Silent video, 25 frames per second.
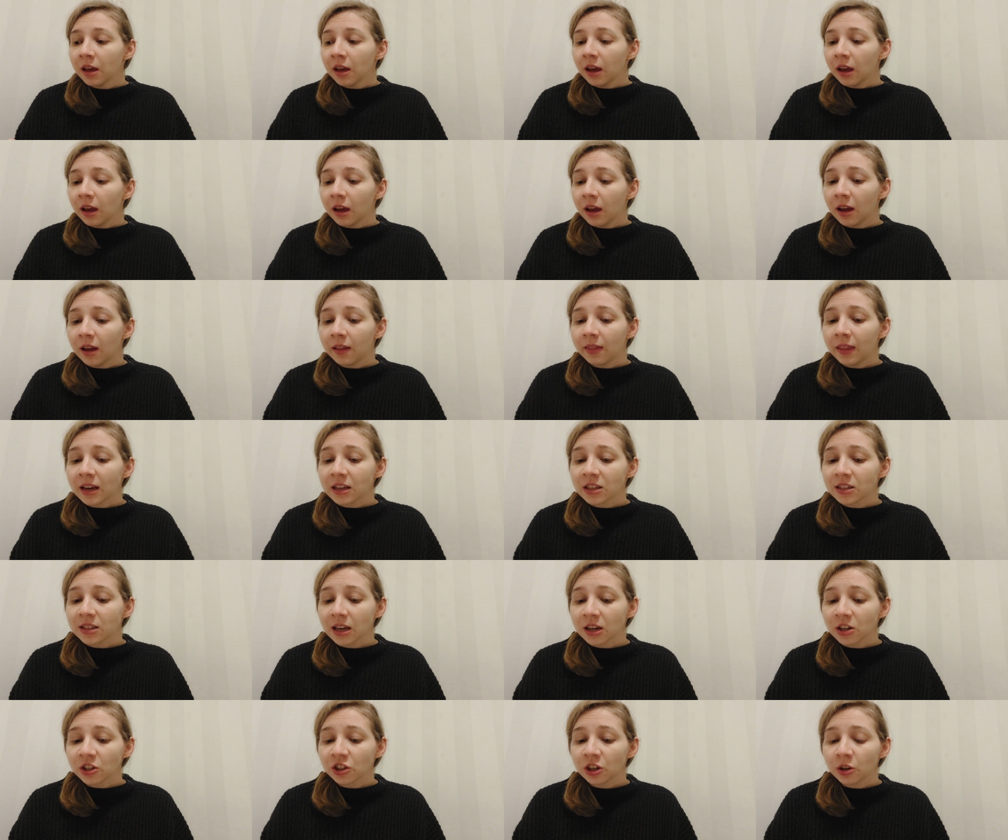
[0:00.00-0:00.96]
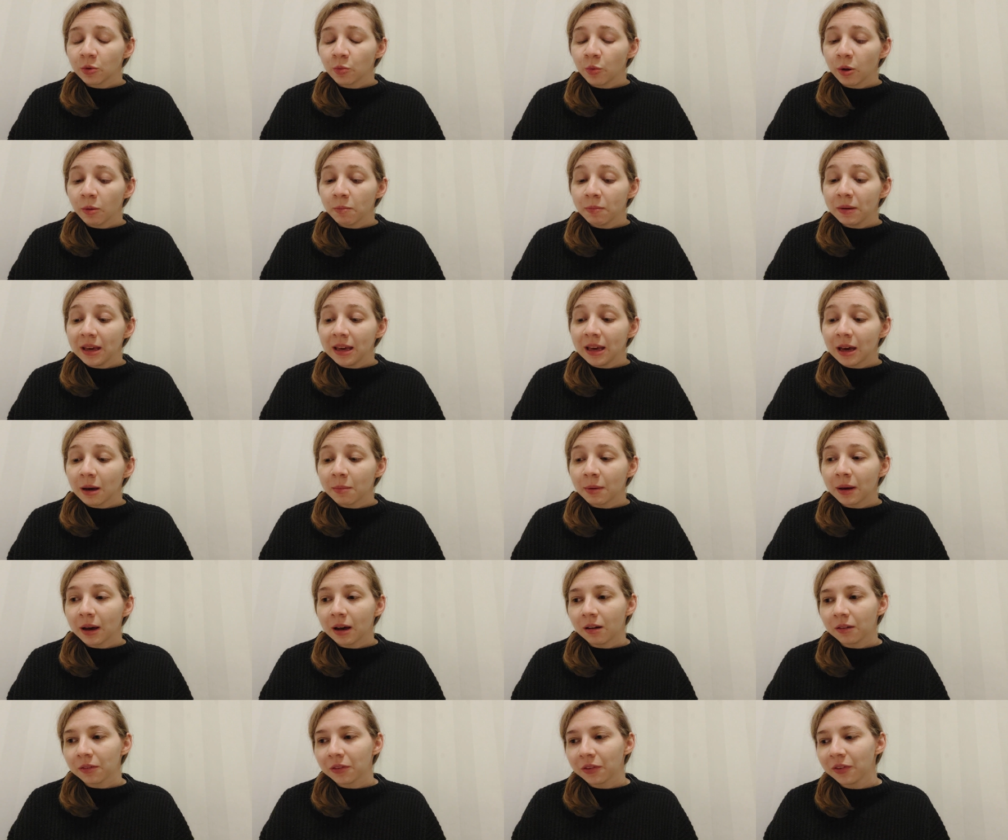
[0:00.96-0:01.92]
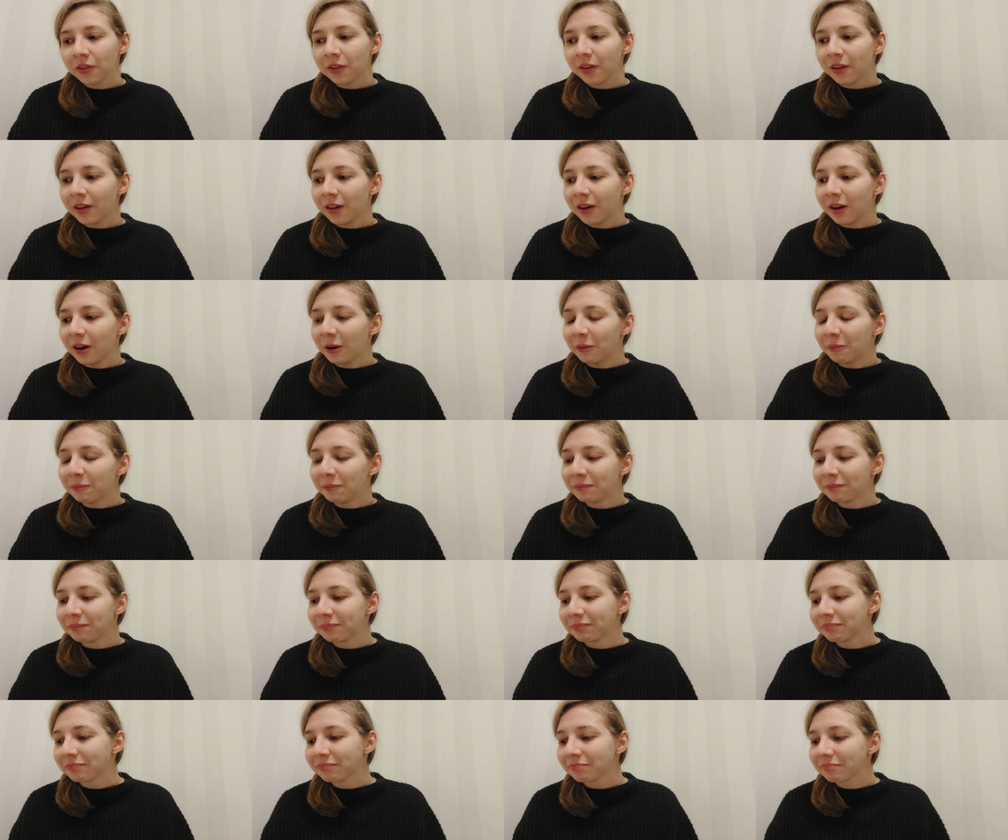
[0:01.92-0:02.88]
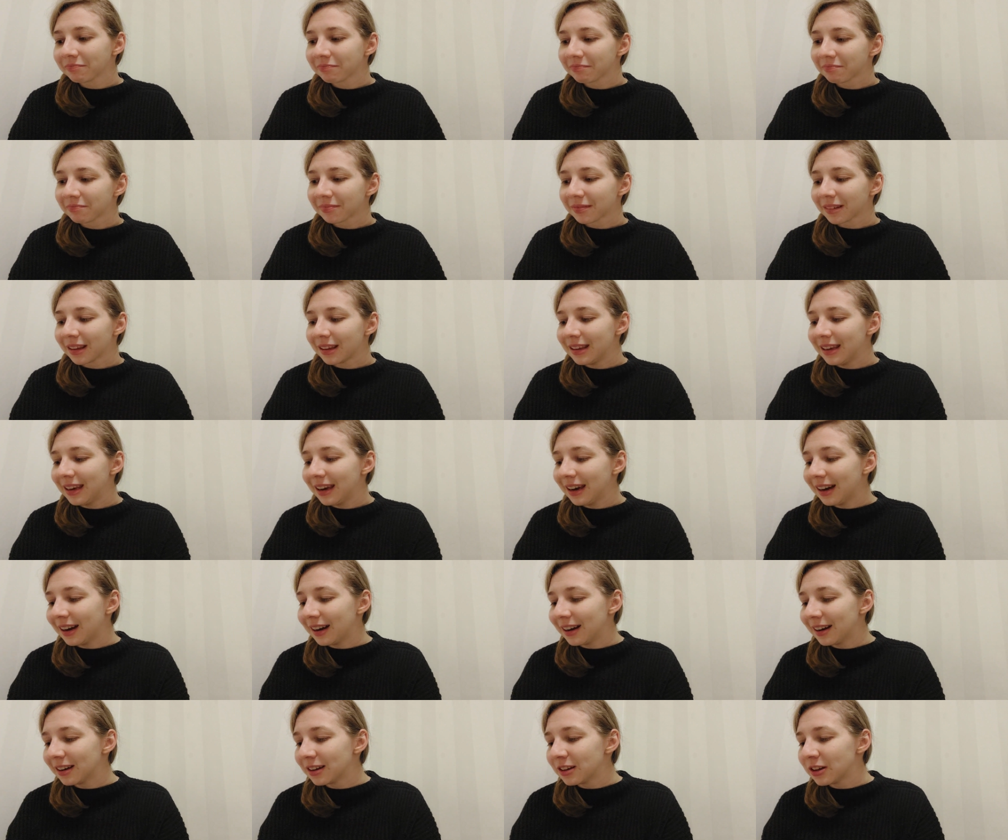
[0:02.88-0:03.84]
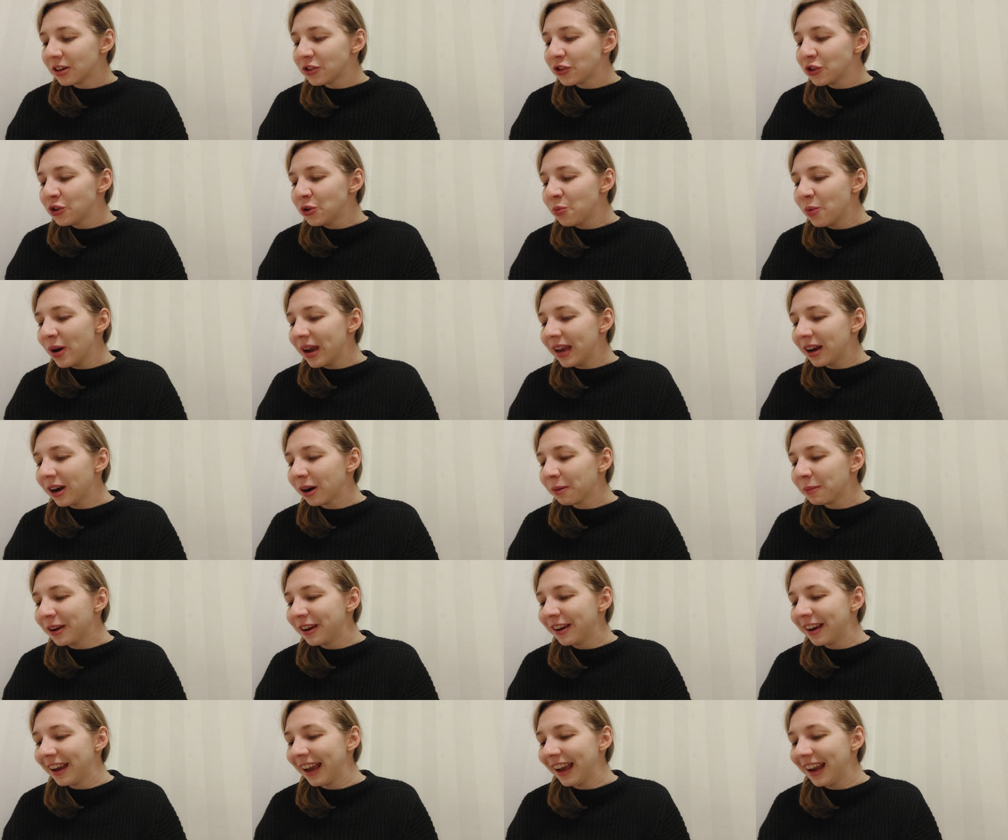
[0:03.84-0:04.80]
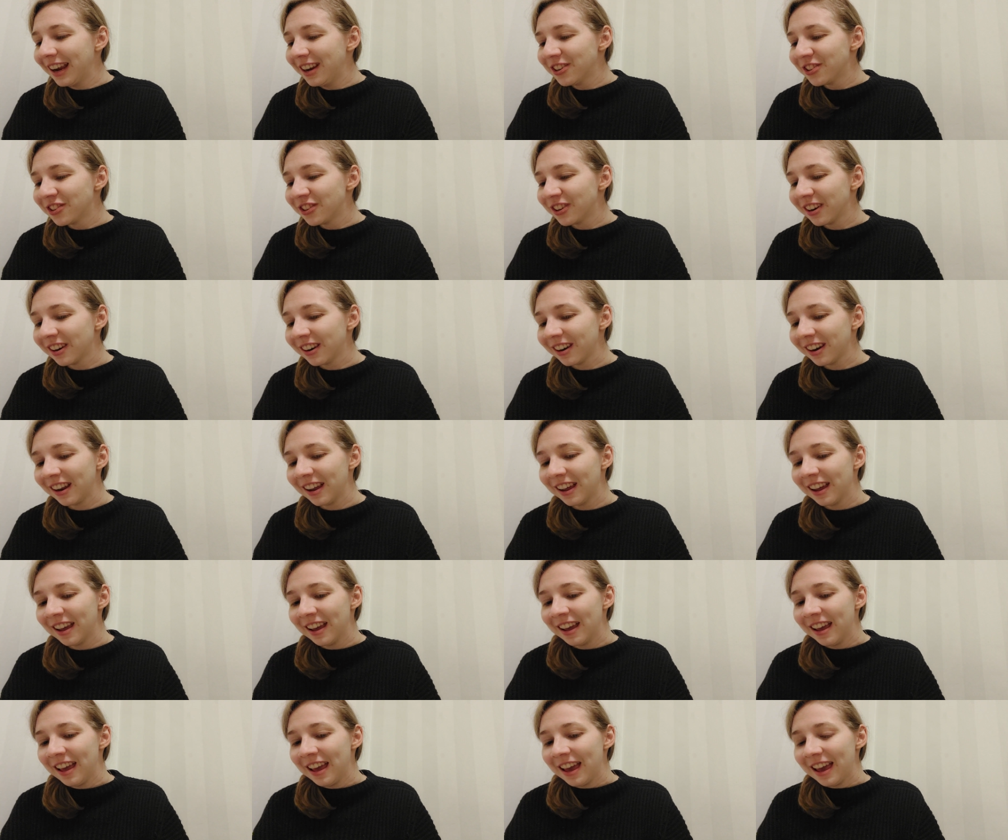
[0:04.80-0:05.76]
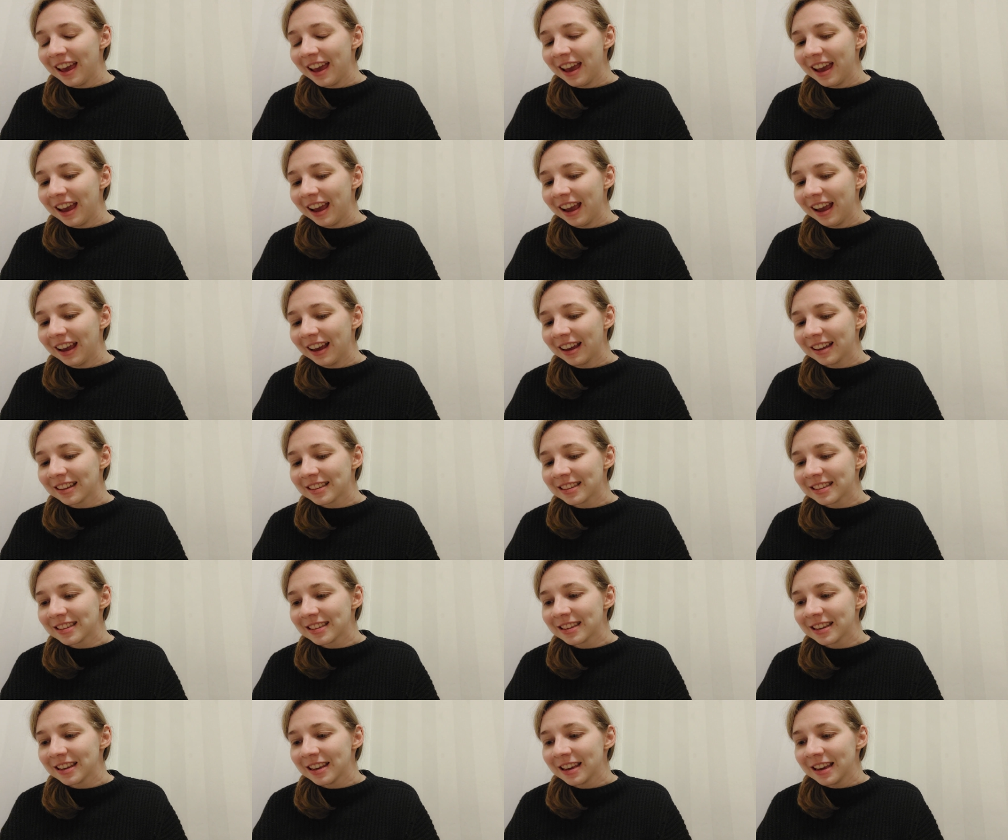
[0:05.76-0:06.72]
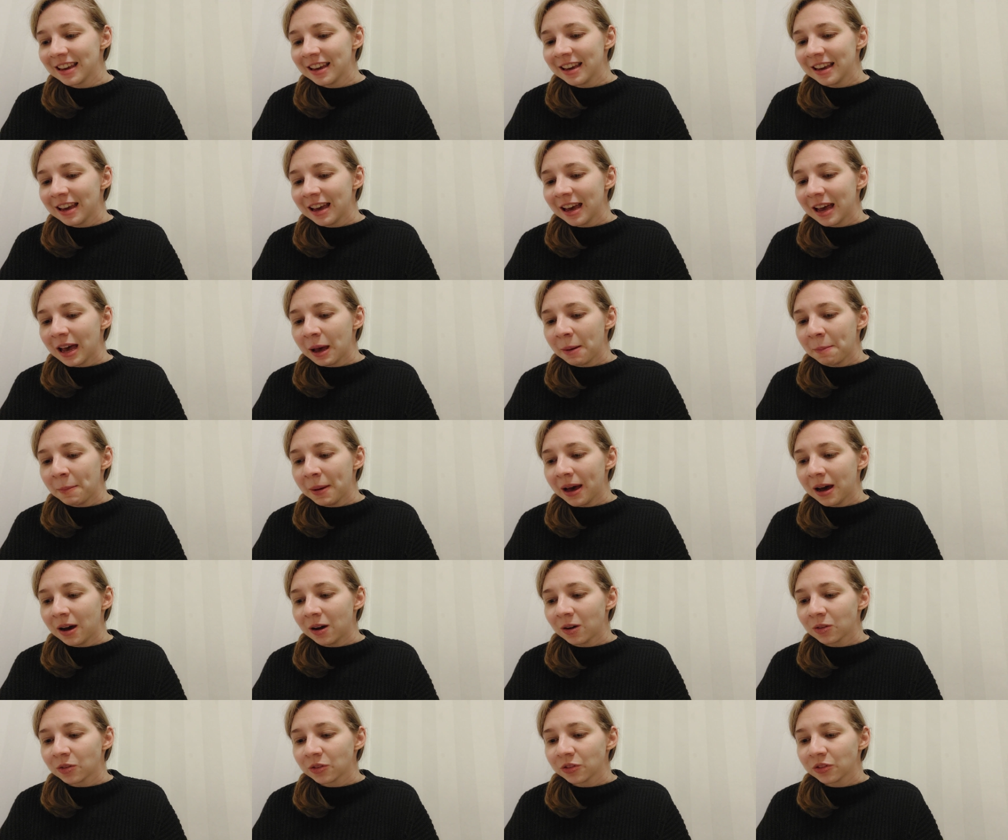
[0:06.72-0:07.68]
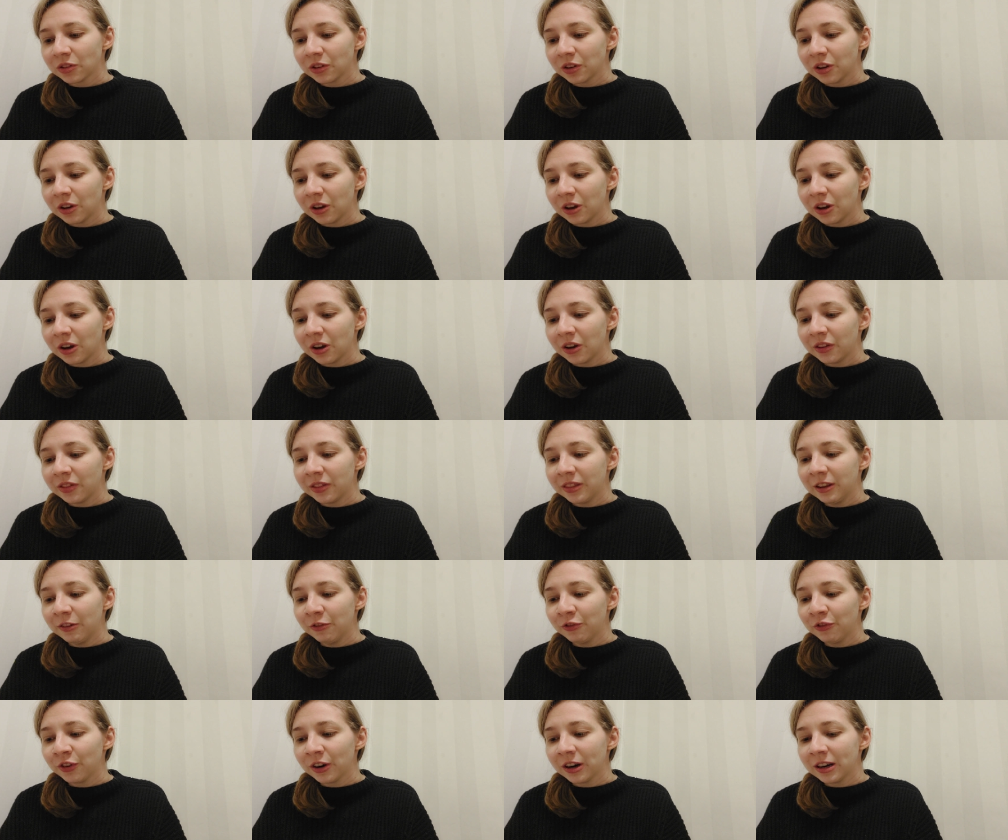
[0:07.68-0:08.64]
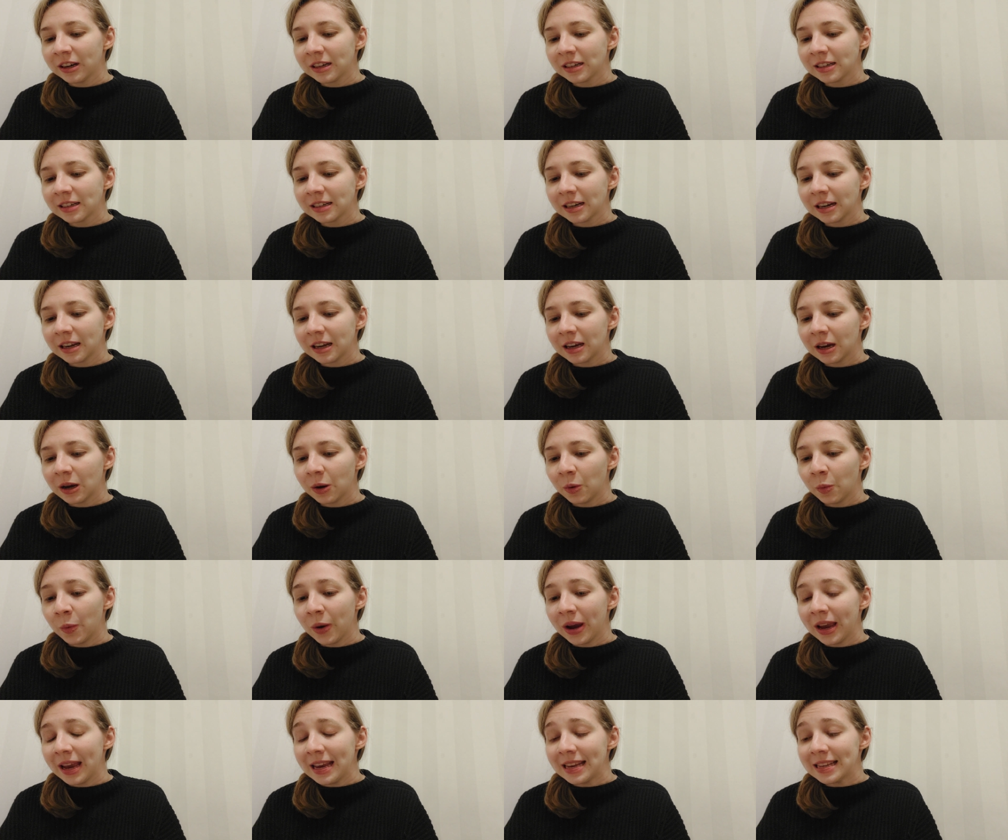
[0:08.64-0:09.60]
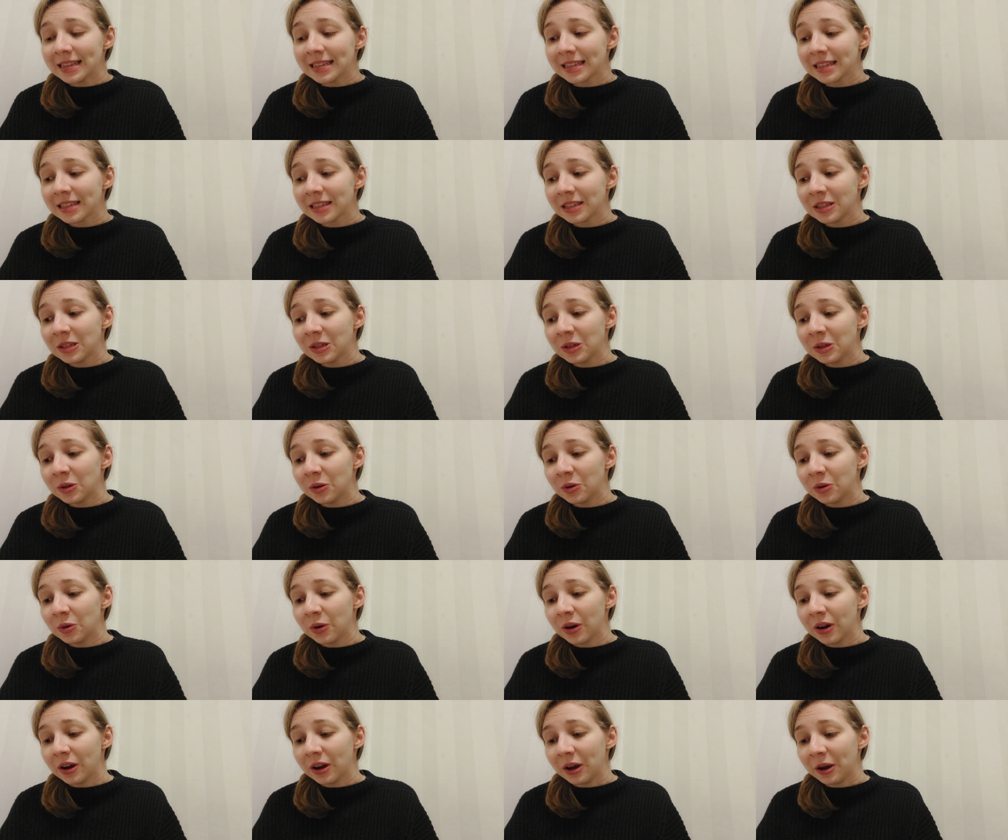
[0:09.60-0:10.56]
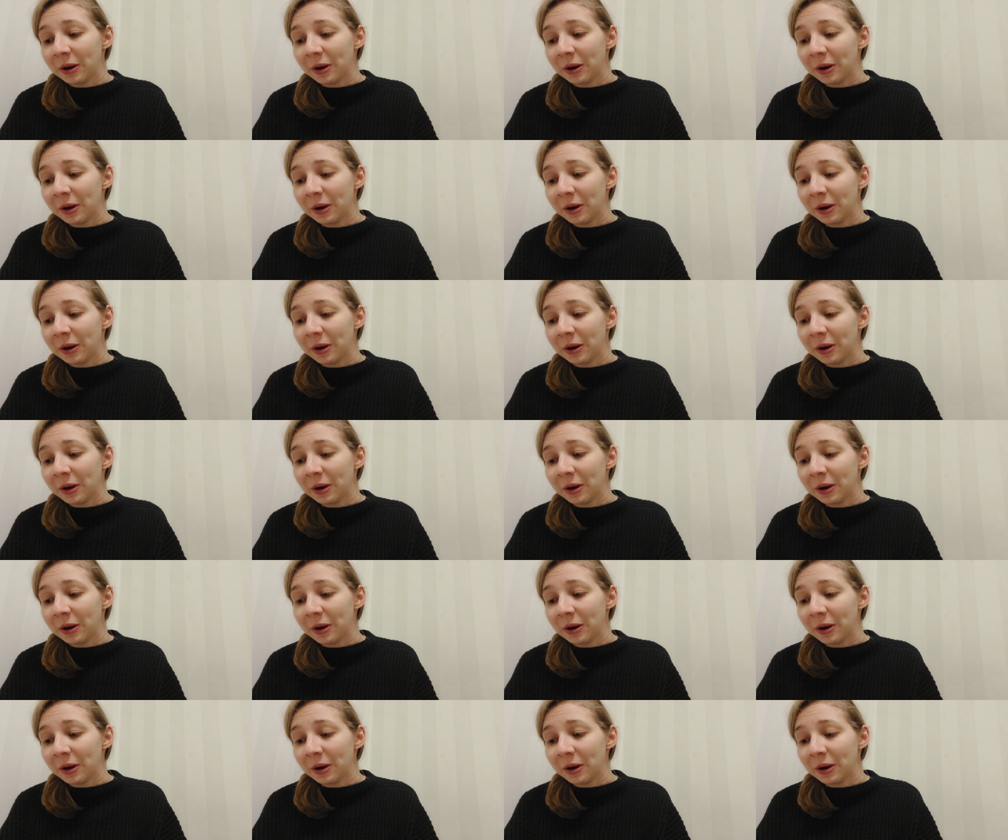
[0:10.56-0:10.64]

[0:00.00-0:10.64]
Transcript: Next section will be about a two-way communication, and about different ways to